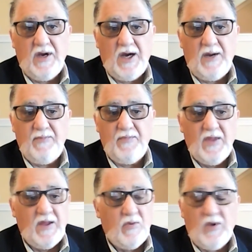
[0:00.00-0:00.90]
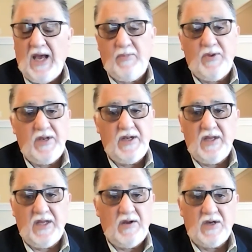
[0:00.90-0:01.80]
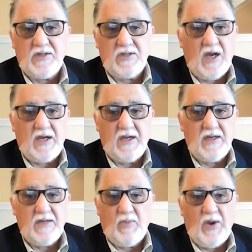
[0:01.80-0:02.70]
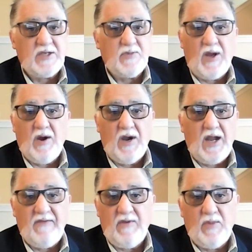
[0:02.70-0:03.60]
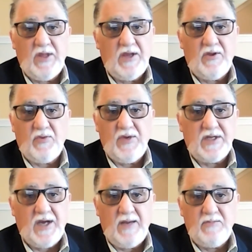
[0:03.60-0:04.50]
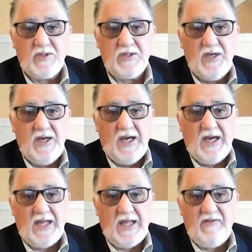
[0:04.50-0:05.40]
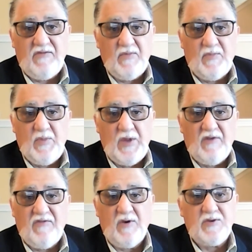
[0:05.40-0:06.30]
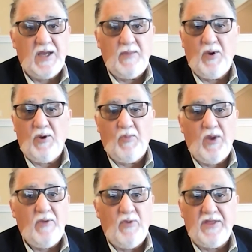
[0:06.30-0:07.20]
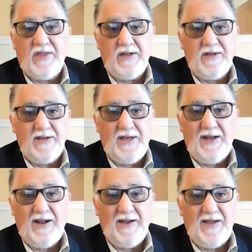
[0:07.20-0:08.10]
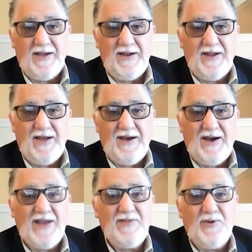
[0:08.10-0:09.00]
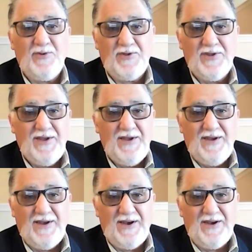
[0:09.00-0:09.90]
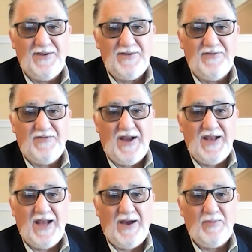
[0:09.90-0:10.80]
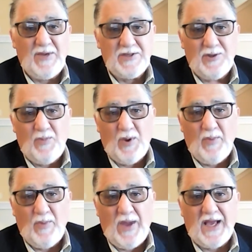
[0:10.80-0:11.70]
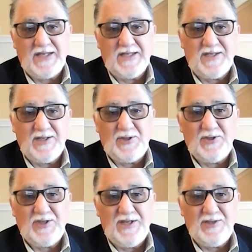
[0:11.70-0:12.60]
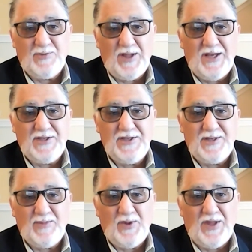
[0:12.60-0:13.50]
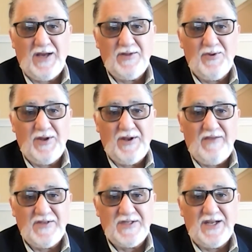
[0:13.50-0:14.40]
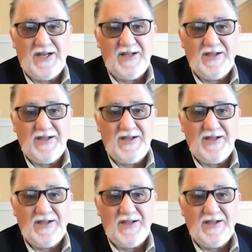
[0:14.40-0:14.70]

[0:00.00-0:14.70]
Um, what happened in Artsakh, it breaks my heart, having been there 3 times. And then, folks I broke bread with in Hadrut to find out, because Burbank has a sister cities relationship with Hadrut, and I visited it